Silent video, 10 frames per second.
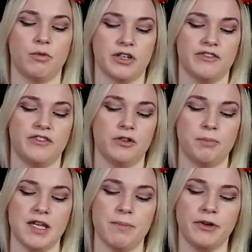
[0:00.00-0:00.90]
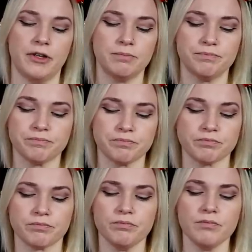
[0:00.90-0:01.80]
wonderful people.
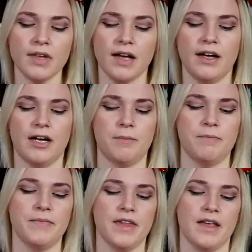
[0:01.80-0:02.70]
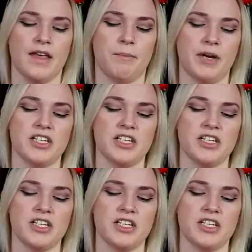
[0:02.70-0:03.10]
But